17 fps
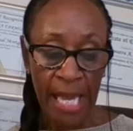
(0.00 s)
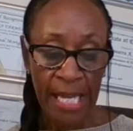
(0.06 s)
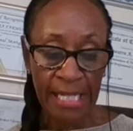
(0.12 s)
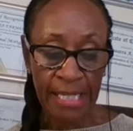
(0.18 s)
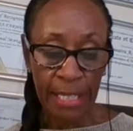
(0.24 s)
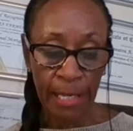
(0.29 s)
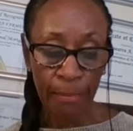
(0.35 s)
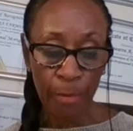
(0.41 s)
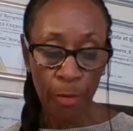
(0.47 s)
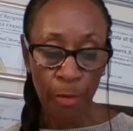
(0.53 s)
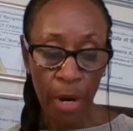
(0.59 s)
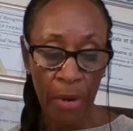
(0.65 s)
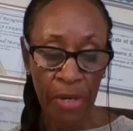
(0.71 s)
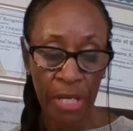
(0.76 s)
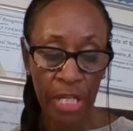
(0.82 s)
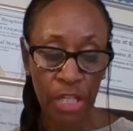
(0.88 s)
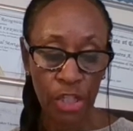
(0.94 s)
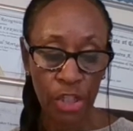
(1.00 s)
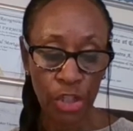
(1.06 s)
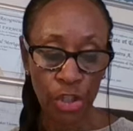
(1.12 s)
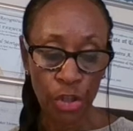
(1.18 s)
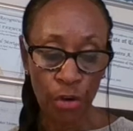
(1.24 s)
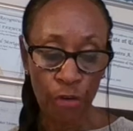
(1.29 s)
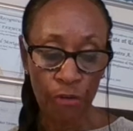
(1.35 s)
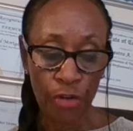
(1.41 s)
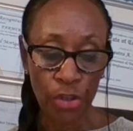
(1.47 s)
A temporary
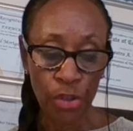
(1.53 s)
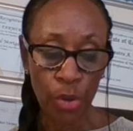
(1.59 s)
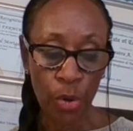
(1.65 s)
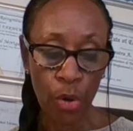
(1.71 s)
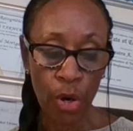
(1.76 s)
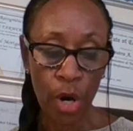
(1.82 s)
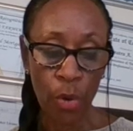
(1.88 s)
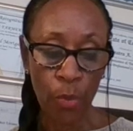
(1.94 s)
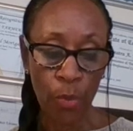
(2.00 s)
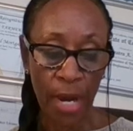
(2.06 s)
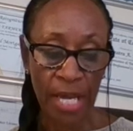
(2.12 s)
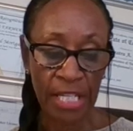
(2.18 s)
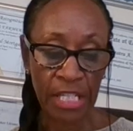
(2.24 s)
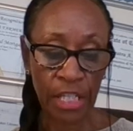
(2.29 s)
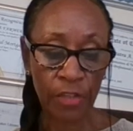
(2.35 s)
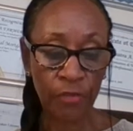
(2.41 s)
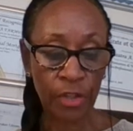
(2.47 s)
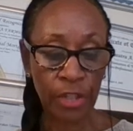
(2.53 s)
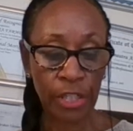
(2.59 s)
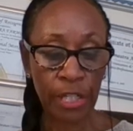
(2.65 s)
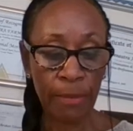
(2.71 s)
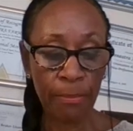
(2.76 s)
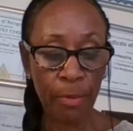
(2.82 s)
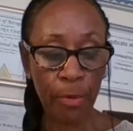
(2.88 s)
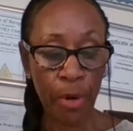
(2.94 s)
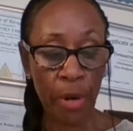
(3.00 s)
conservator arranges for
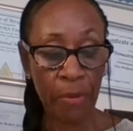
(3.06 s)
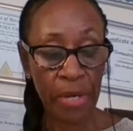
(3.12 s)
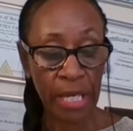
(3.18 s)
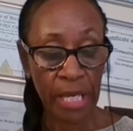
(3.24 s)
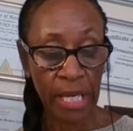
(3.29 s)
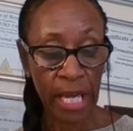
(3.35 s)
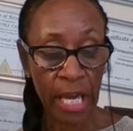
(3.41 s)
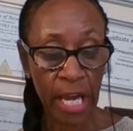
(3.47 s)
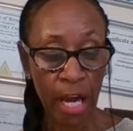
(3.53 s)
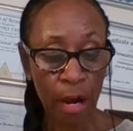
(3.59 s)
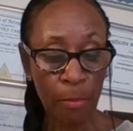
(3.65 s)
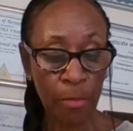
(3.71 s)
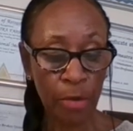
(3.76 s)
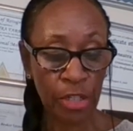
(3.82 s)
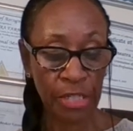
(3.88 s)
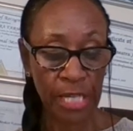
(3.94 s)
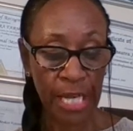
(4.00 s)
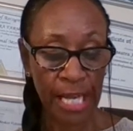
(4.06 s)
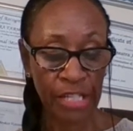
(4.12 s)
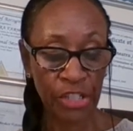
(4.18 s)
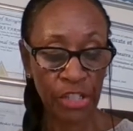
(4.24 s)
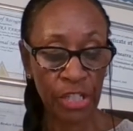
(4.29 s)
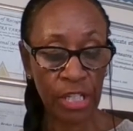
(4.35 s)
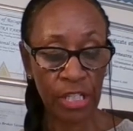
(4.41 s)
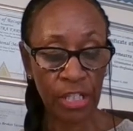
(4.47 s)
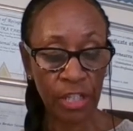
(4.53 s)
temporary care,
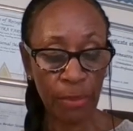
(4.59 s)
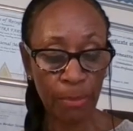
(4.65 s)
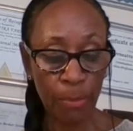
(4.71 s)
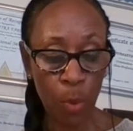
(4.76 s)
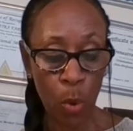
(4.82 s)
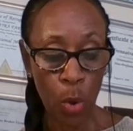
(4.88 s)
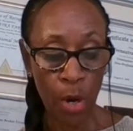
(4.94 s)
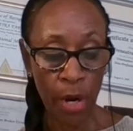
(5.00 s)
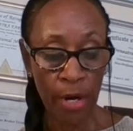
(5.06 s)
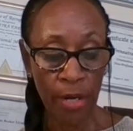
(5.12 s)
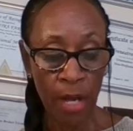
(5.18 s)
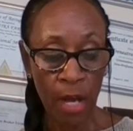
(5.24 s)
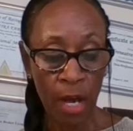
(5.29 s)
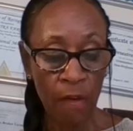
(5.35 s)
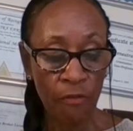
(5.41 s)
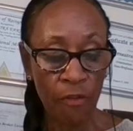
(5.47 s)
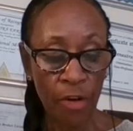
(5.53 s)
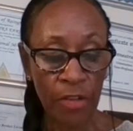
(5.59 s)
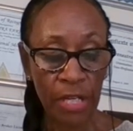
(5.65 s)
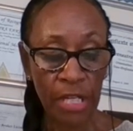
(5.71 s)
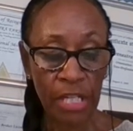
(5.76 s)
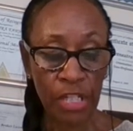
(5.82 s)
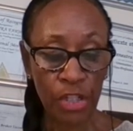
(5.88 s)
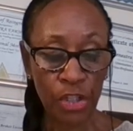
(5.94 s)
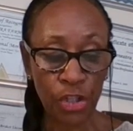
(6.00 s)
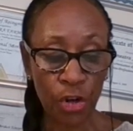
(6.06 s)
protection, and support for the
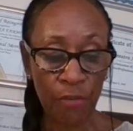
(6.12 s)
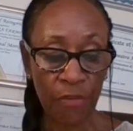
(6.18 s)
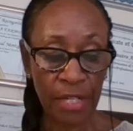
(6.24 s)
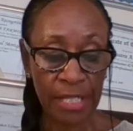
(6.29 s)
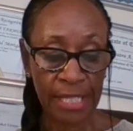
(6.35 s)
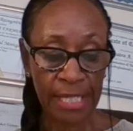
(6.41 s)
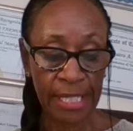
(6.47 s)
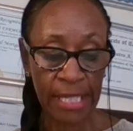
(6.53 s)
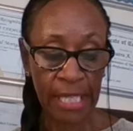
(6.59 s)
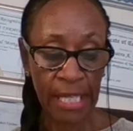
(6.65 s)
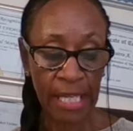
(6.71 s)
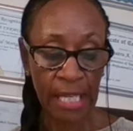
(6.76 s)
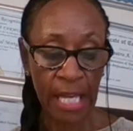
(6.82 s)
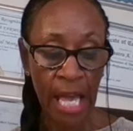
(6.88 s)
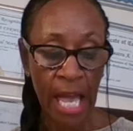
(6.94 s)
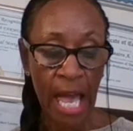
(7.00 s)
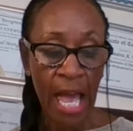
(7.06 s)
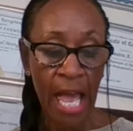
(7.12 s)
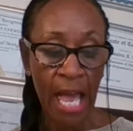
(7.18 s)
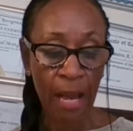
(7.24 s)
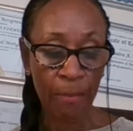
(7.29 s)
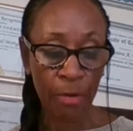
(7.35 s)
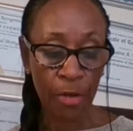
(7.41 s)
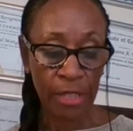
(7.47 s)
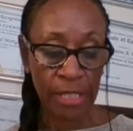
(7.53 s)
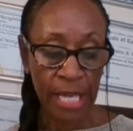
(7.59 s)
conservatee,
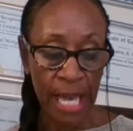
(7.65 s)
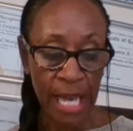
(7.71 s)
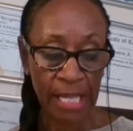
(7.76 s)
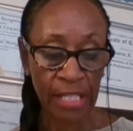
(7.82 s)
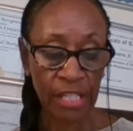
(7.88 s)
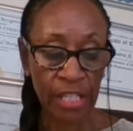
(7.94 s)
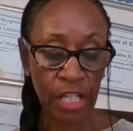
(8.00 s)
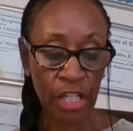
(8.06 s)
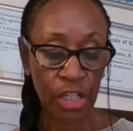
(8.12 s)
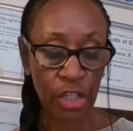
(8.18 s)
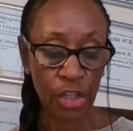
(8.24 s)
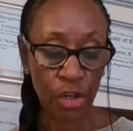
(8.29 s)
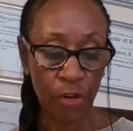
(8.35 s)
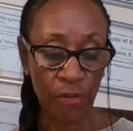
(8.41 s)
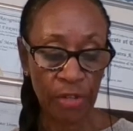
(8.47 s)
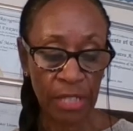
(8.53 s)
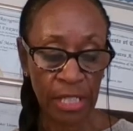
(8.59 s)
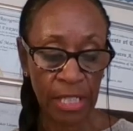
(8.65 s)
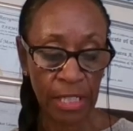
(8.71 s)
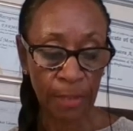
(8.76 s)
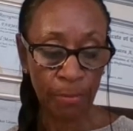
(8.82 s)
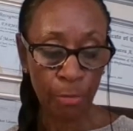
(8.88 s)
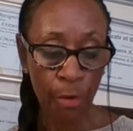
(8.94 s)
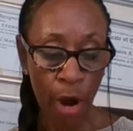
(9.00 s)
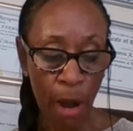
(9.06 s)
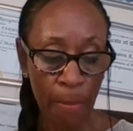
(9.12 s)
and protects the conservatee's
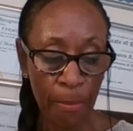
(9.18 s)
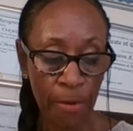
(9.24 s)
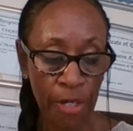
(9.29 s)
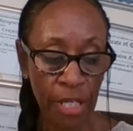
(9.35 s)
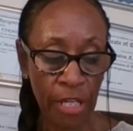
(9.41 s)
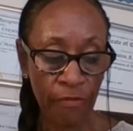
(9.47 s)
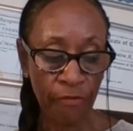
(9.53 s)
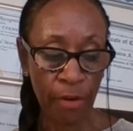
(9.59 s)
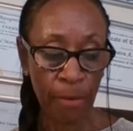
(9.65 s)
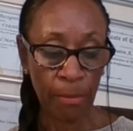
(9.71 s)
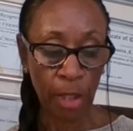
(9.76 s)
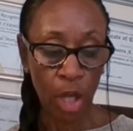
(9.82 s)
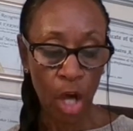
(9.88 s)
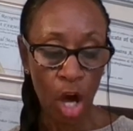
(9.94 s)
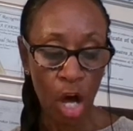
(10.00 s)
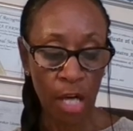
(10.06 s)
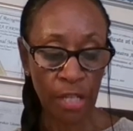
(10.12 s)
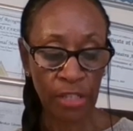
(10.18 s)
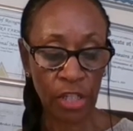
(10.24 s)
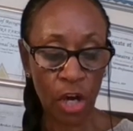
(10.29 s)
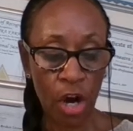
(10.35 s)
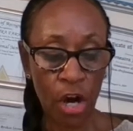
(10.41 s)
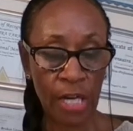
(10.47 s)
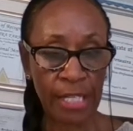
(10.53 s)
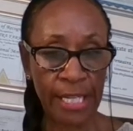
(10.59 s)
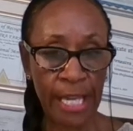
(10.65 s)
property from loss
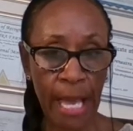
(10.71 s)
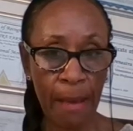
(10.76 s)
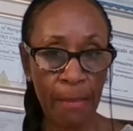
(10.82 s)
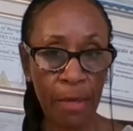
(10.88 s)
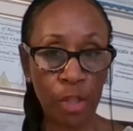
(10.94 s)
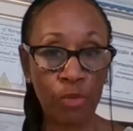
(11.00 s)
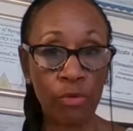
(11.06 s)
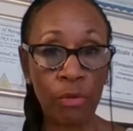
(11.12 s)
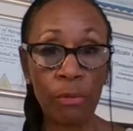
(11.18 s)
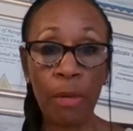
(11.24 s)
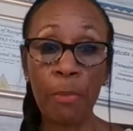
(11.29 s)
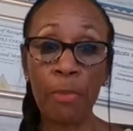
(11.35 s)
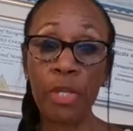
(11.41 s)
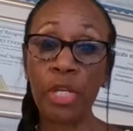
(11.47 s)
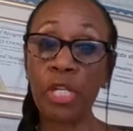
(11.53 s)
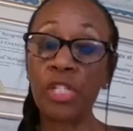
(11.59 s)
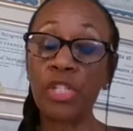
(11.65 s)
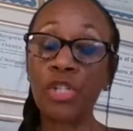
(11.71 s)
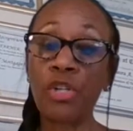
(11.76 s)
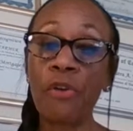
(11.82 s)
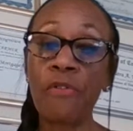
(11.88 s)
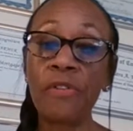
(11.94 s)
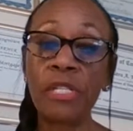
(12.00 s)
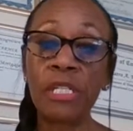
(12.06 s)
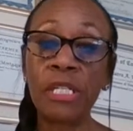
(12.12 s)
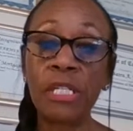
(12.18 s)
or damage. Remember, the
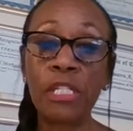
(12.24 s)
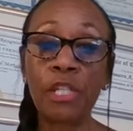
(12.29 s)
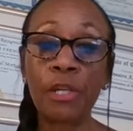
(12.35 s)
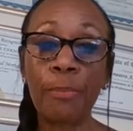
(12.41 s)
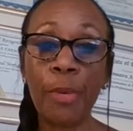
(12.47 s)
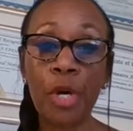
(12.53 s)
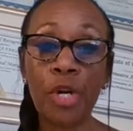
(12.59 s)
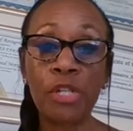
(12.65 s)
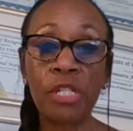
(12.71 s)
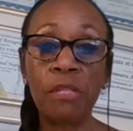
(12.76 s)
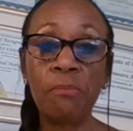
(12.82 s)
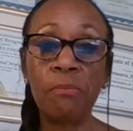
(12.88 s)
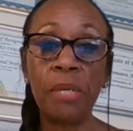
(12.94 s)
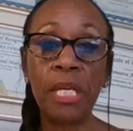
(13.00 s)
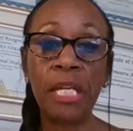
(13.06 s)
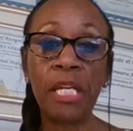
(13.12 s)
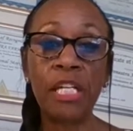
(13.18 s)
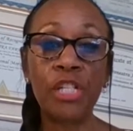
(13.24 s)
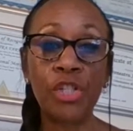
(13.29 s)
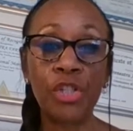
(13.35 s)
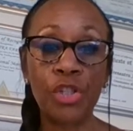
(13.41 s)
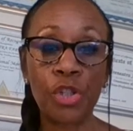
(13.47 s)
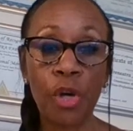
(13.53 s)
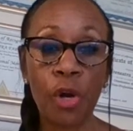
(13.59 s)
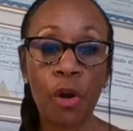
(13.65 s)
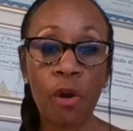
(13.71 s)
conservatee is the person being
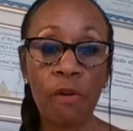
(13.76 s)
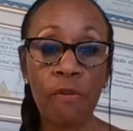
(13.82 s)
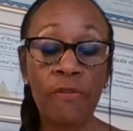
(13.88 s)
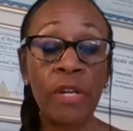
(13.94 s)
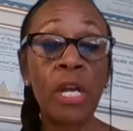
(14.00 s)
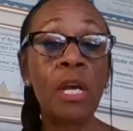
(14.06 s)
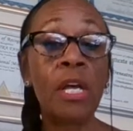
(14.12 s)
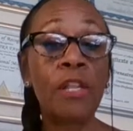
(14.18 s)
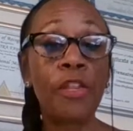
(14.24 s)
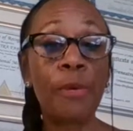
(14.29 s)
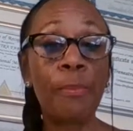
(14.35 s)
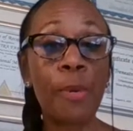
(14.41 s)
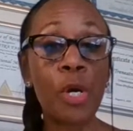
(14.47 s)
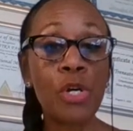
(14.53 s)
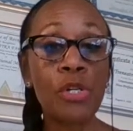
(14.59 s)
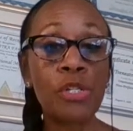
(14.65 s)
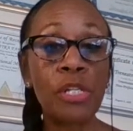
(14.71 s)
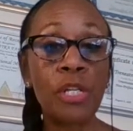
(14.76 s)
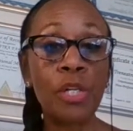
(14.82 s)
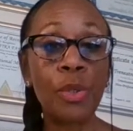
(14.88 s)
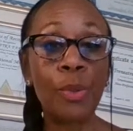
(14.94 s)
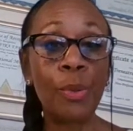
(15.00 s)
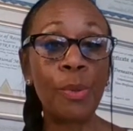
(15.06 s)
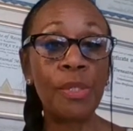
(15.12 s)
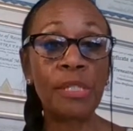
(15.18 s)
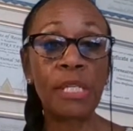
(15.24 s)
conserved, the person
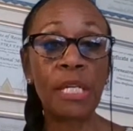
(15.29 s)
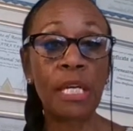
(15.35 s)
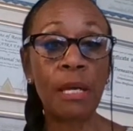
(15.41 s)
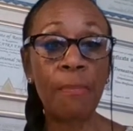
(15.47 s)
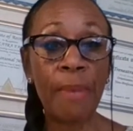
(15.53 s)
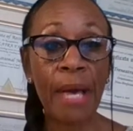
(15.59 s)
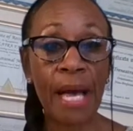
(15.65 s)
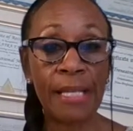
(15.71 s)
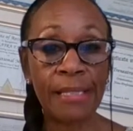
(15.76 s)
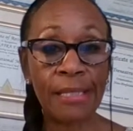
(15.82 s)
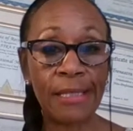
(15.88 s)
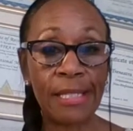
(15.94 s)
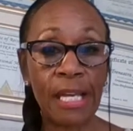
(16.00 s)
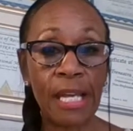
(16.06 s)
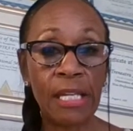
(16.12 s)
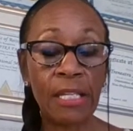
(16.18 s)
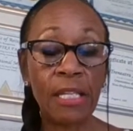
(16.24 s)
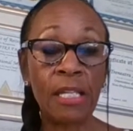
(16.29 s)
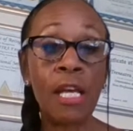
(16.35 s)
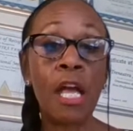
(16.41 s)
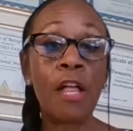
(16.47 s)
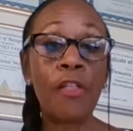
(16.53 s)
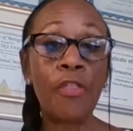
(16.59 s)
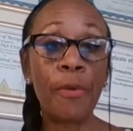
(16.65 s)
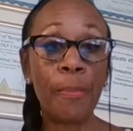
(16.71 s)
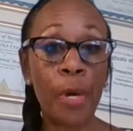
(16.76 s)
who is incapacitated,
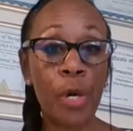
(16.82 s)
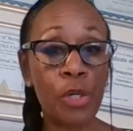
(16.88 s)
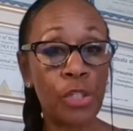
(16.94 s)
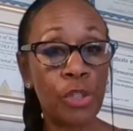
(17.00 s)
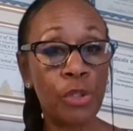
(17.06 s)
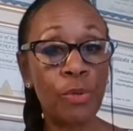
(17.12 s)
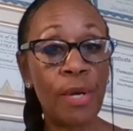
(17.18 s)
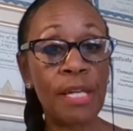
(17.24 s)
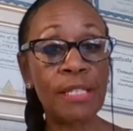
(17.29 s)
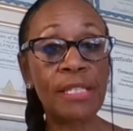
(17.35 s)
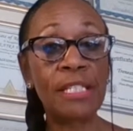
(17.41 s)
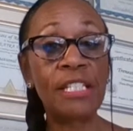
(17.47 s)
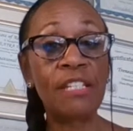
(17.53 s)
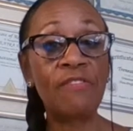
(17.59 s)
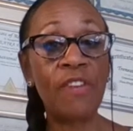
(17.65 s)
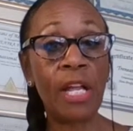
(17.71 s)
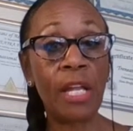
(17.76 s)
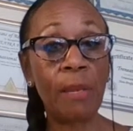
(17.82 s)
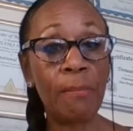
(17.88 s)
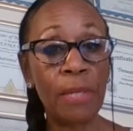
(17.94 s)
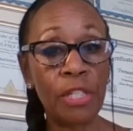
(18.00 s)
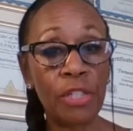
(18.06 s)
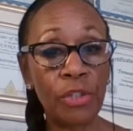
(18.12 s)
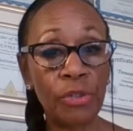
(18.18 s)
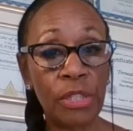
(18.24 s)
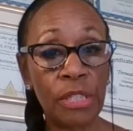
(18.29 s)
the person who has a
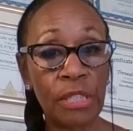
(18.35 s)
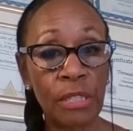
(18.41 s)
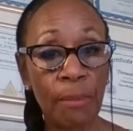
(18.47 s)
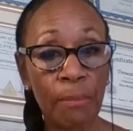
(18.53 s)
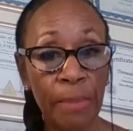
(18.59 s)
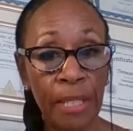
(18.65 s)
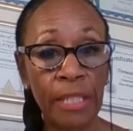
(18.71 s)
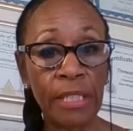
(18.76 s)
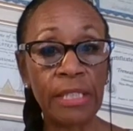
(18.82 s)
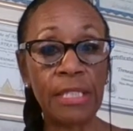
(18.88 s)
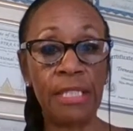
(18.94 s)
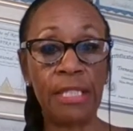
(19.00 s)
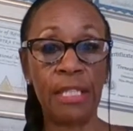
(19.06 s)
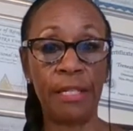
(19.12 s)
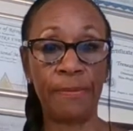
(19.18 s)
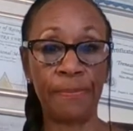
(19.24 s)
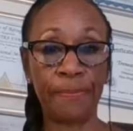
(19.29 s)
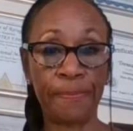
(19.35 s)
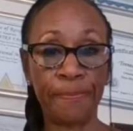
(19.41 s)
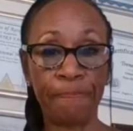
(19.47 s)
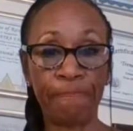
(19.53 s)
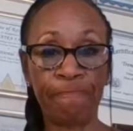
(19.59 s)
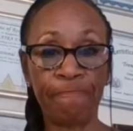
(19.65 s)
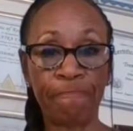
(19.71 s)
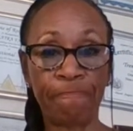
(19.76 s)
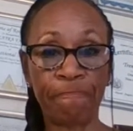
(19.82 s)
developmental disability.
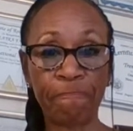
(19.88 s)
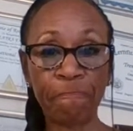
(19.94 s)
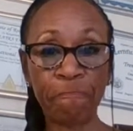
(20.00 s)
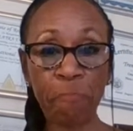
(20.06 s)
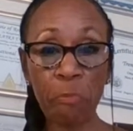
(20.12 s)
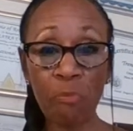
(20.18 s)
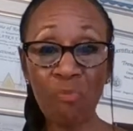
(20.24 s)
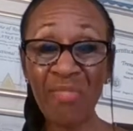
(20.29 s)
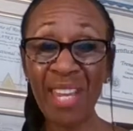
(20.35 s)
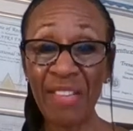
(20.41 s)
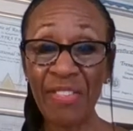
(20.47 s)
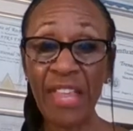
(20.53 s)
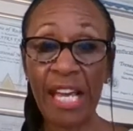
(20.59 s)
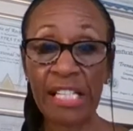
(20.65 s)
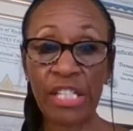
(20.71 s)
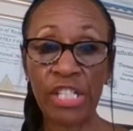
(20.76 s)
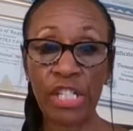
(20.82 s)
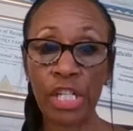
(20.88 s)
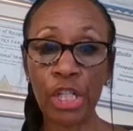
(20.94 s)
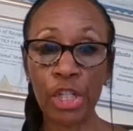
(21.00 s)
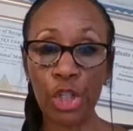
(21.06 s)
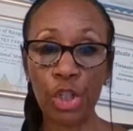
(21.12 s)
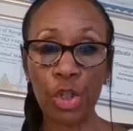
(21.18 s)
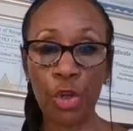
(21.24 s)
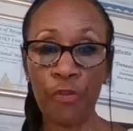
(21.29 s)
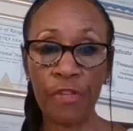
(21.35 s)
That's the
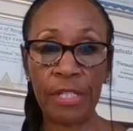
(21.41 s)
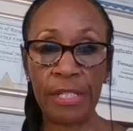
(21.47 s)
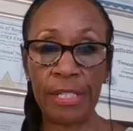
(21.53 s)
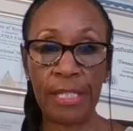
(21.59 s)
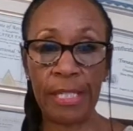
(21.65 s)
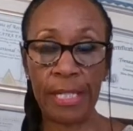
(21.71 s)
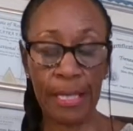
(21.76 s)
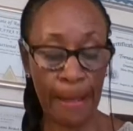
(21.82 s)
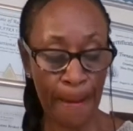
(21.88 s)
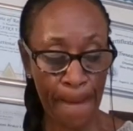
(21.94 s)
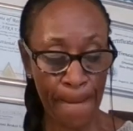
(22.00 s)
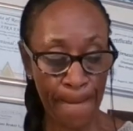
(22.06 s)
conservatee.